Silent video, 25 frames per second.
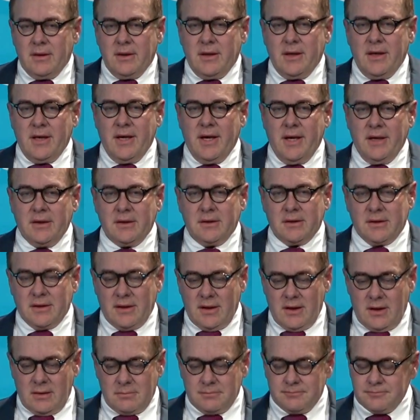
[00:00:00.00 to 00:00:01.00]
And
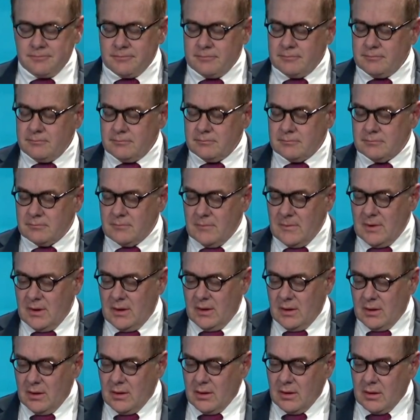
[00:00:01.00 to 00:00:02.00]
um,
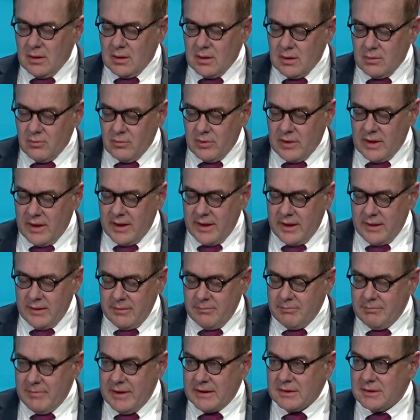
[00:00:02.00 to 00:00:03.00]
when I
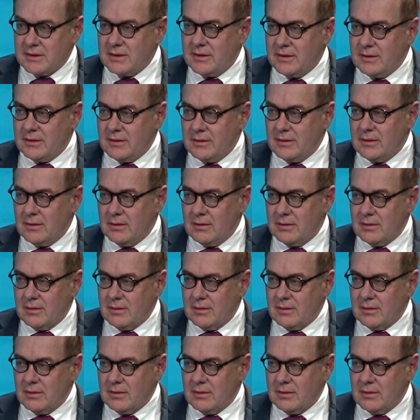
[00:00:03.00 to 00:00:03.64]
met the,